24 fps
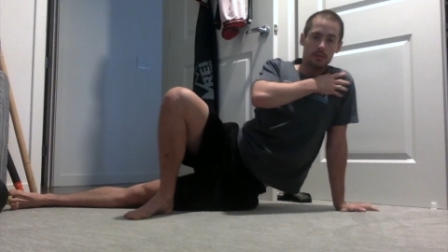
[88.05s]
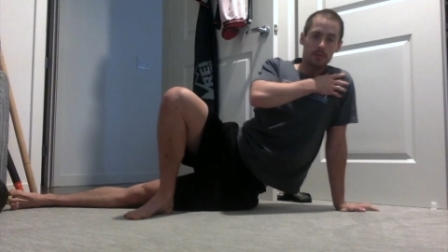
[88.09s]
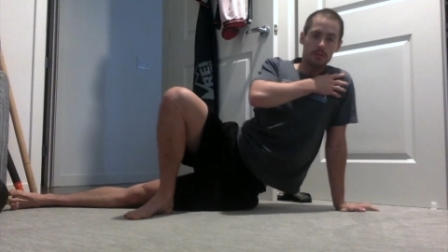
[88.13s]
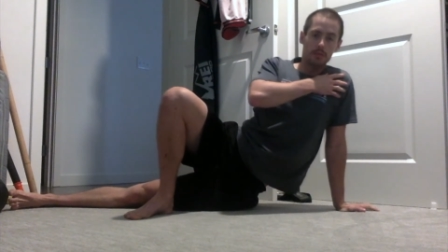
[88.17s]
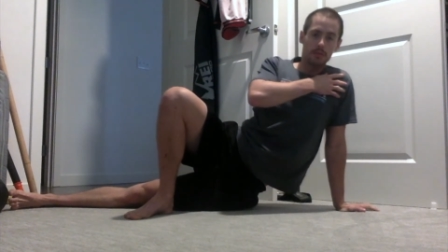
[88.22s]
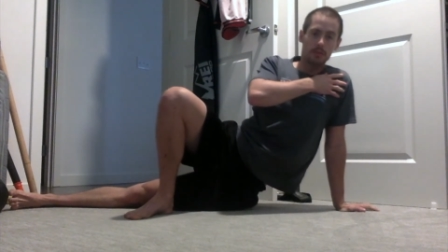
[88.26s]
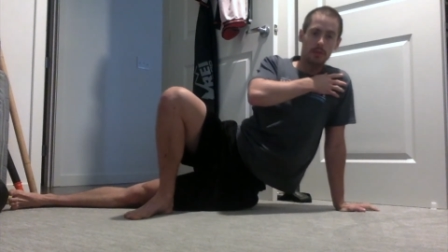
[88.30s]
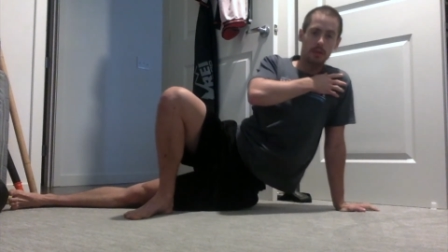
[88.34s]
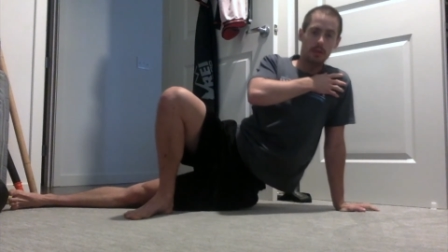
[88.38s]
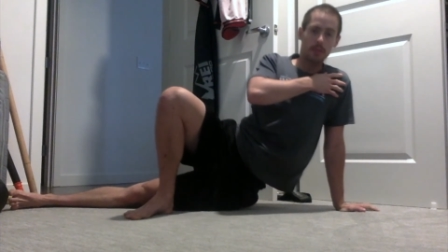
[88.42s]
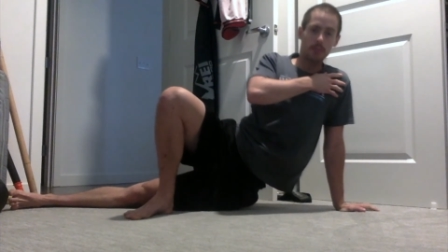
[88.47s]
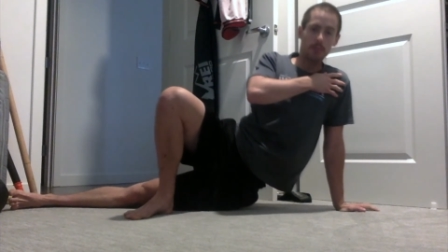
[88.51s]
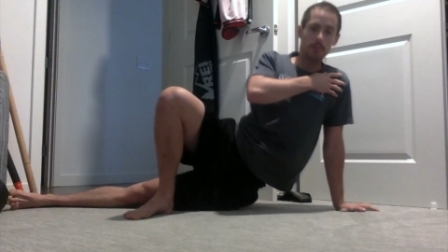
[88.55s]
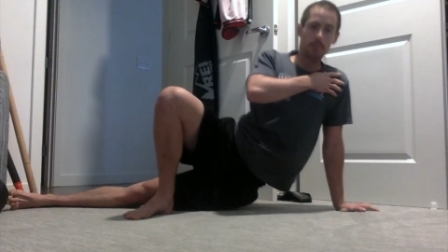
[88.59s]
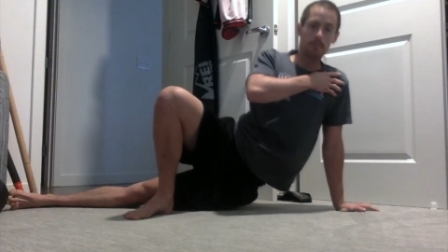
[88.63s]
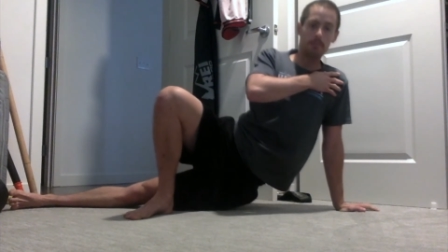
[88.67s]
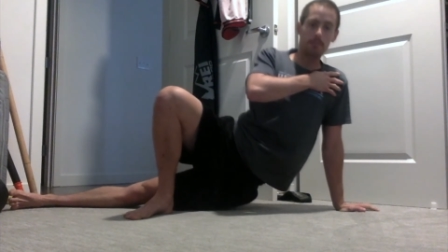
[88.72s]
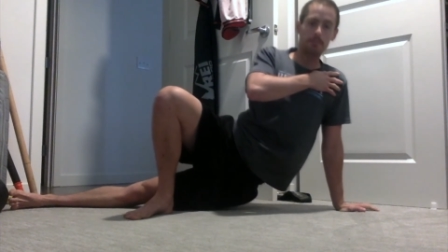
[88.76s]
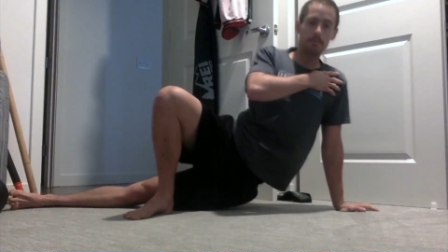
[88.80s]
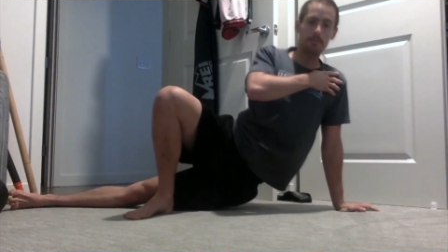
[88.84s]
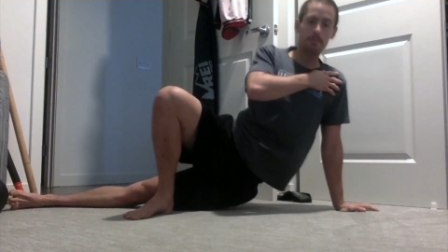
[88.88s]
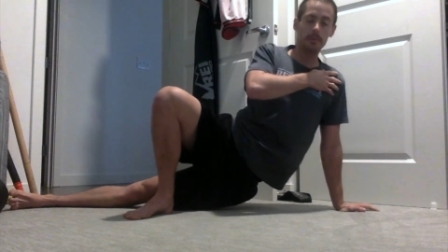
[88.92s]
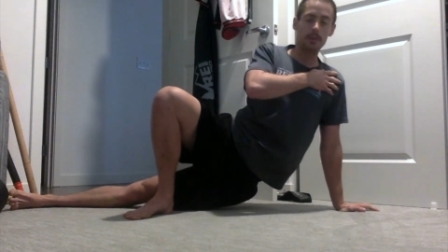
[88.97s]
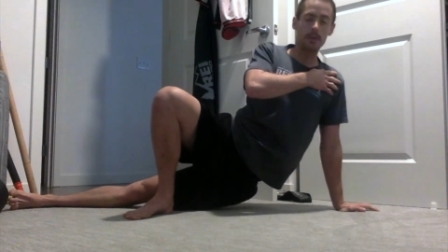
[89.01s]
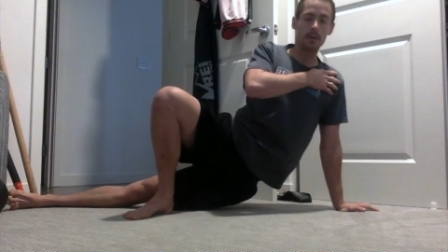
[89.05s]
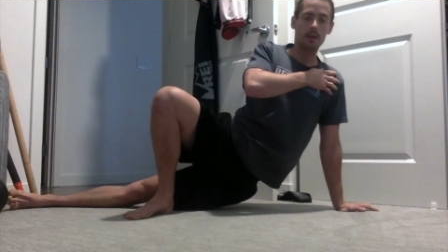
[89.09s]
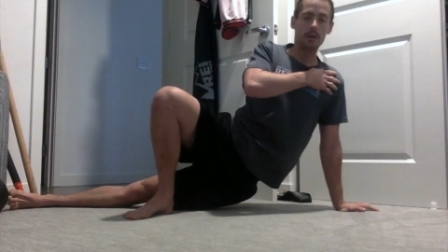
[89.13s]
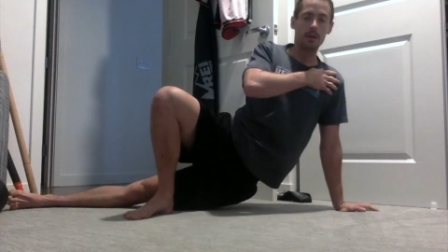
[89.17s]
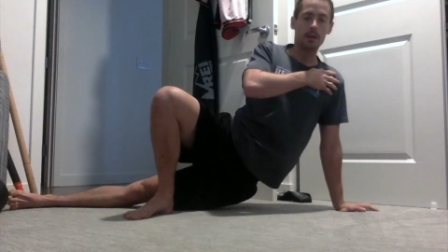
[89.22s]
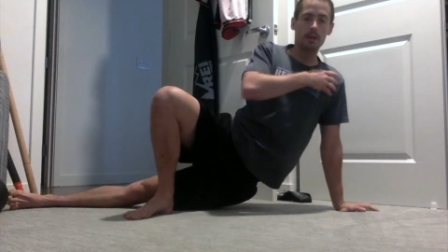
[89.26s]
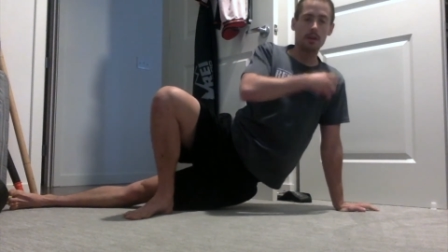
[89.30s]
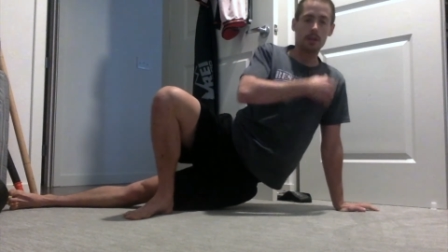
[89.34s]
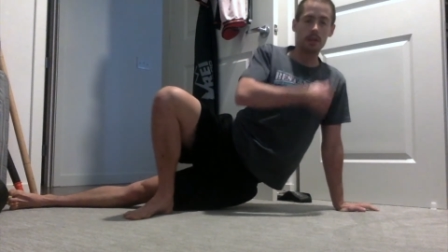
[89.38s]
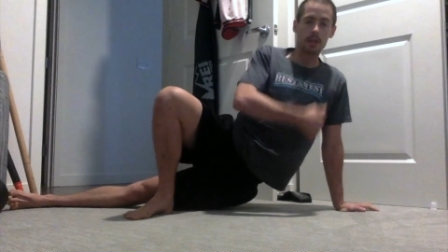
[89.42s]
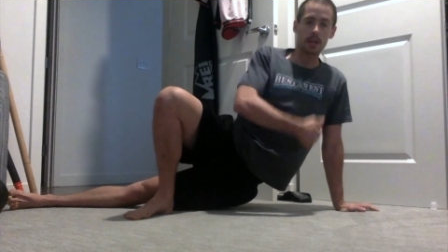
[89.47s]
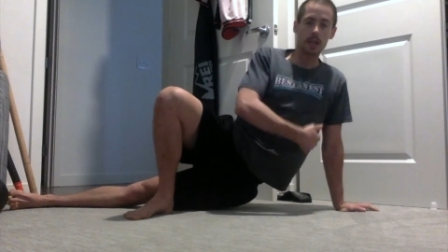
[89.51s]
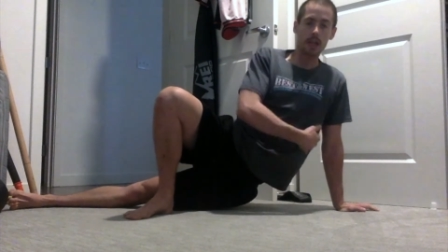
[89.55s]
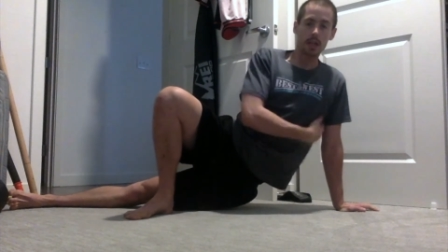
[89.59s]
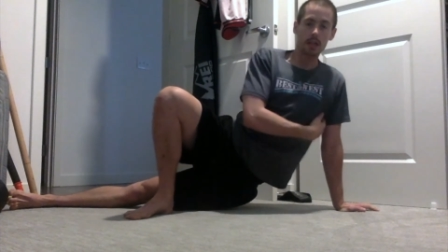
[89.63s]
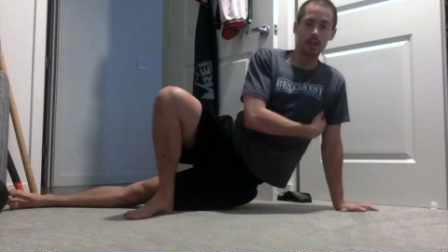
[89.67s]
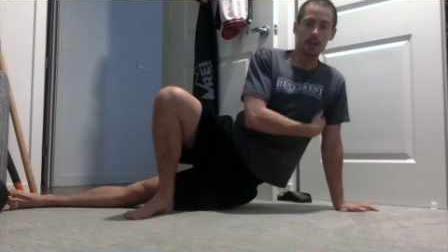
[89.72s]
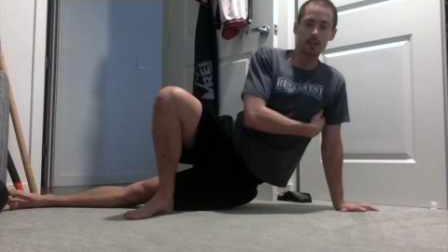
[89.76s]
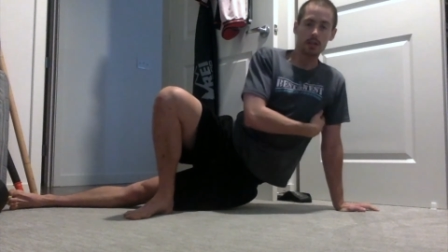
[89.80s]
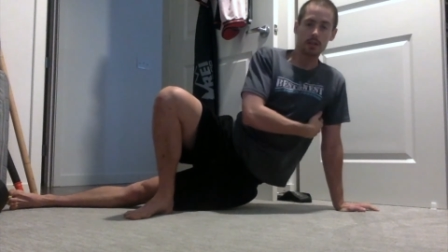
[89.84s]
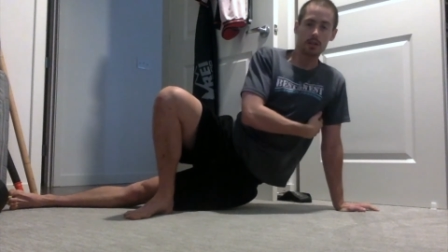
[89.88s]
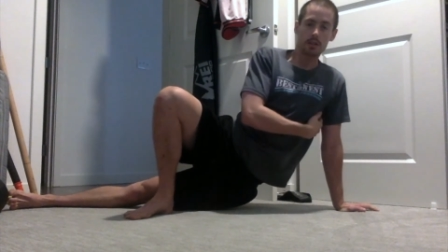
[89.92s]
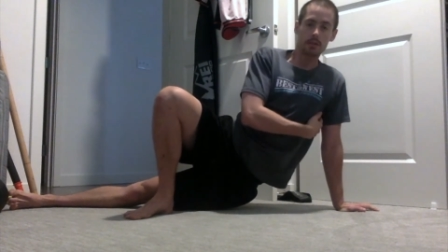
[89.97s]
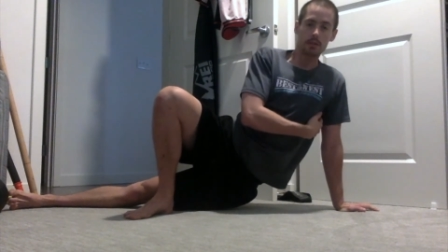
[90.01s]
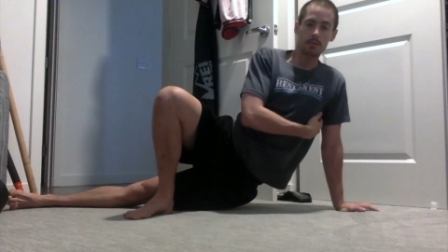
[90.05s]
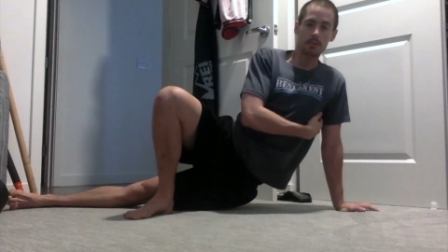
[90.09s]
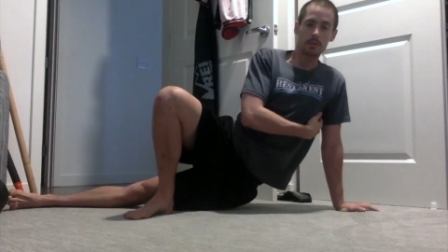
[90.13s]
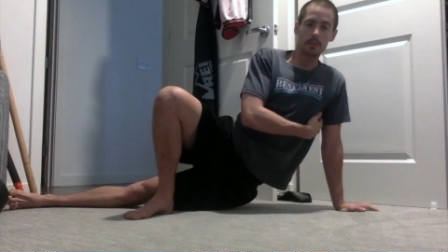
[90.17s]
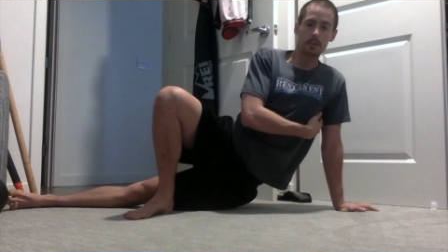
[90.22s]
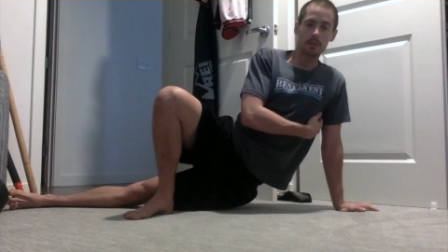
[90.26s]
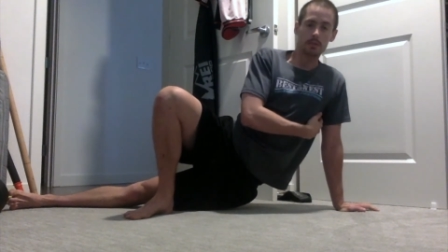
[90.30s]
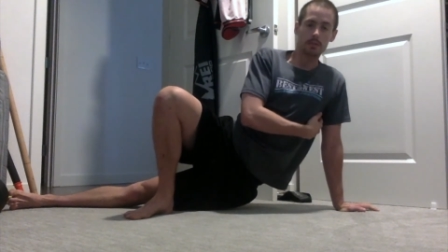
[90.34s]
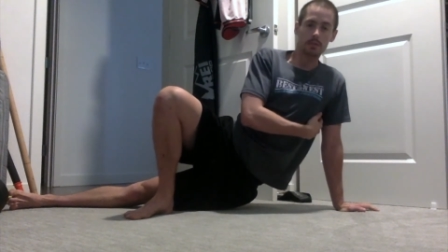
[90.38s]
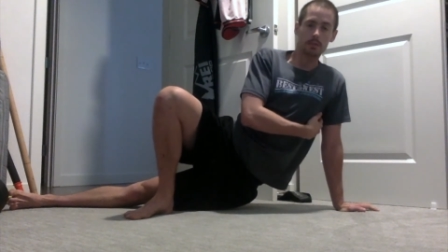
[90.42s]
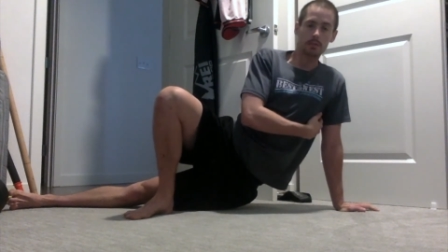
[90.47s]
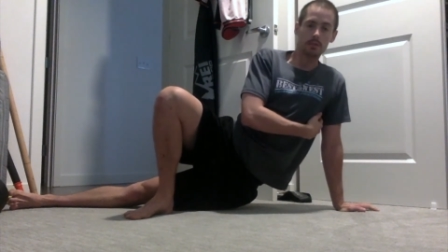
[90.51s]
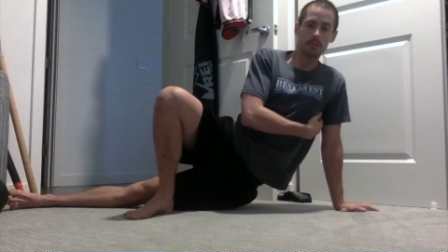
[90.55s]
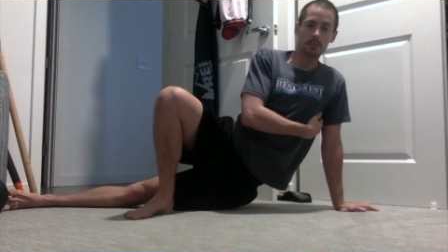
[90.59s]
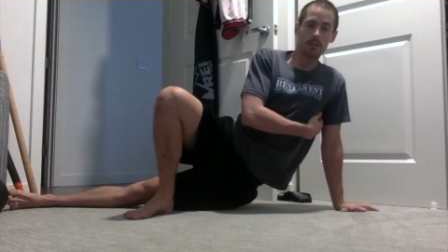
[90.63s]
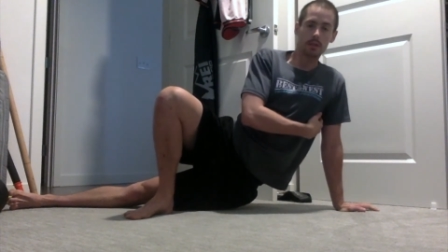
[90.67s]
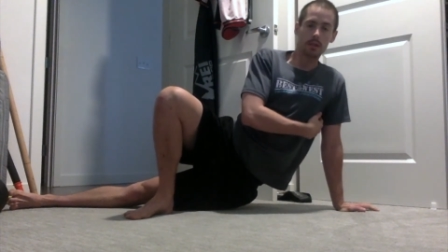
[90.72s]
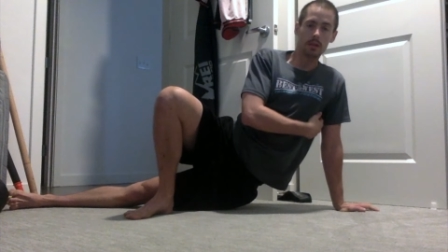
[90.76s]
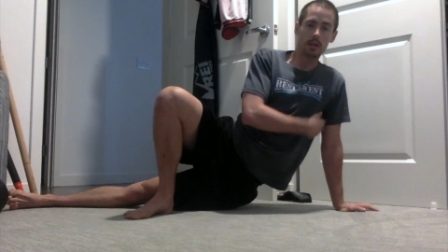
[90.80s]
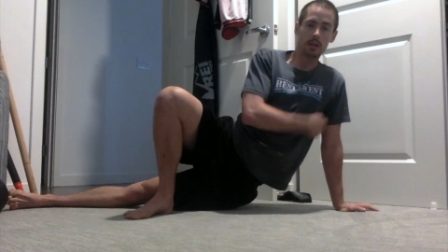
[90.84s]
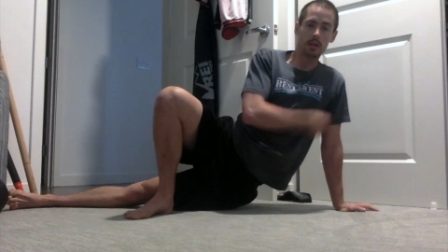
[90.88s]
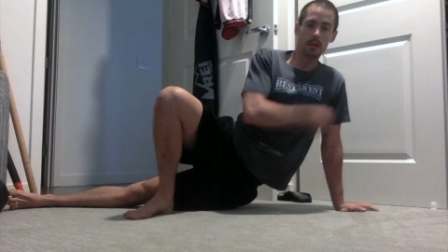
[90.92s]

so try to engage the muscles,